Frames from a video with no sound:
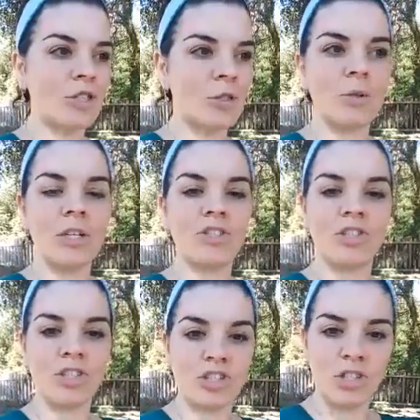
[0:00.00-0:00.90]
do is
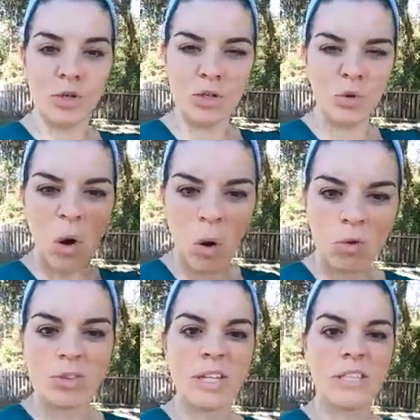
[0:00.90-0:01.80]
just show you
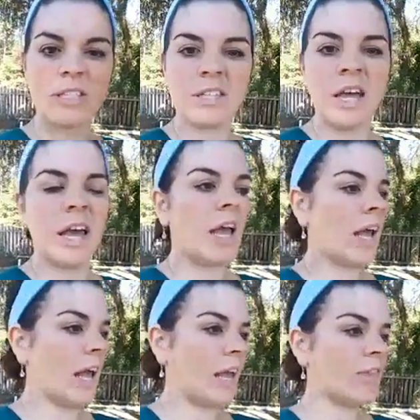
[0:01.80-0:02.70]
coldness,
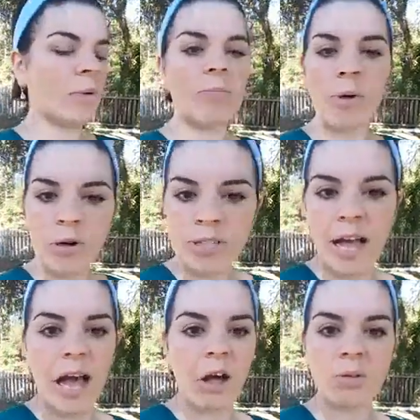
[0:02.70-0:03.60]
and they're burnt
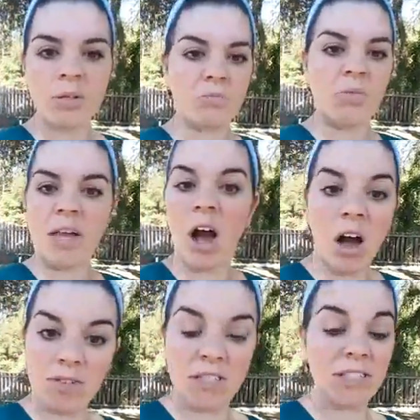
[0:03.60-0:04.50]
out, they
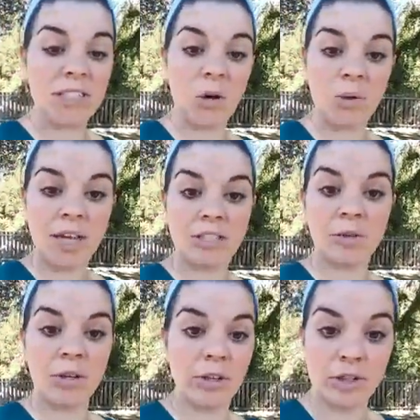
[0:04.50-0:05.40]
obviously don't like
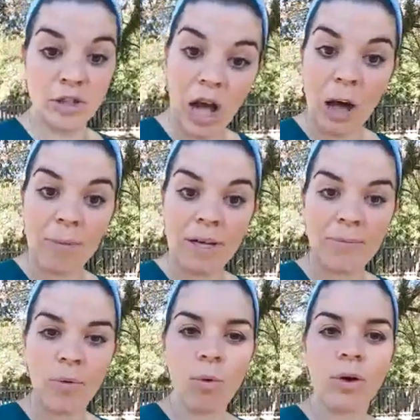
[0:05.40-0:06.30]
doing their job
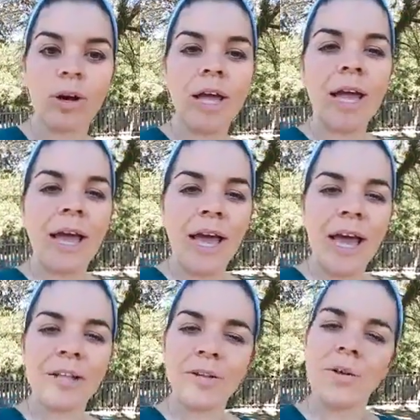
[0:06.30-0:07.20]
anymore,
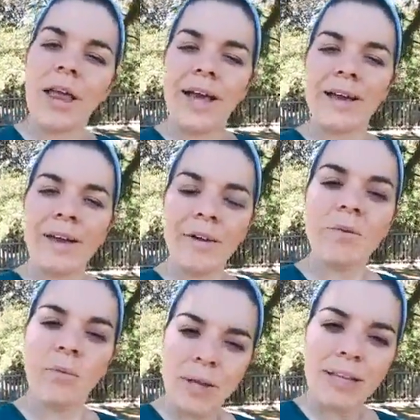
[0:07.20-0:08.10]
and you're like,
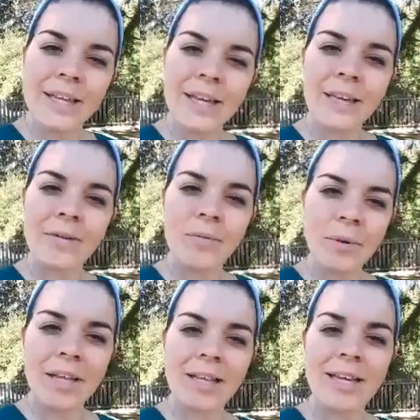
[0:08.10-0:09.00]
really?
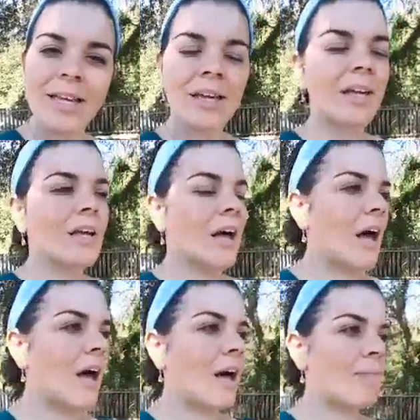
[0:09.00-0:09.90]
Really?
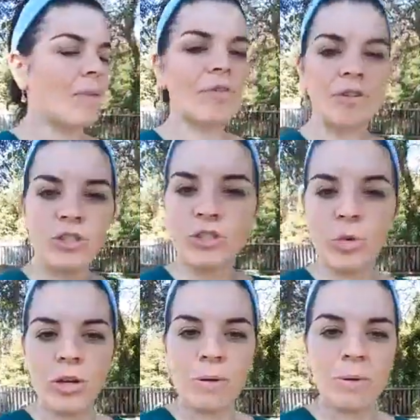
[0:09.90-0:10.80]
If you're just
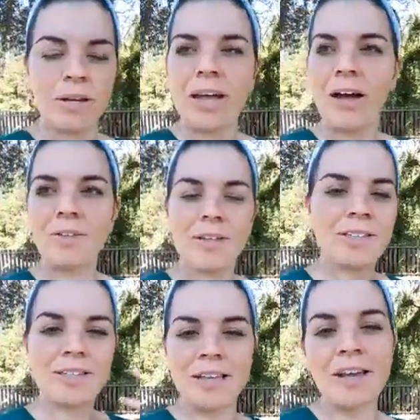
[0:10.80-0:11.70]
joining me right now,
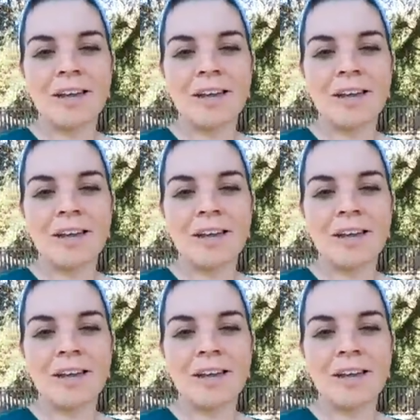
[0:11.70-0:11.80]
this is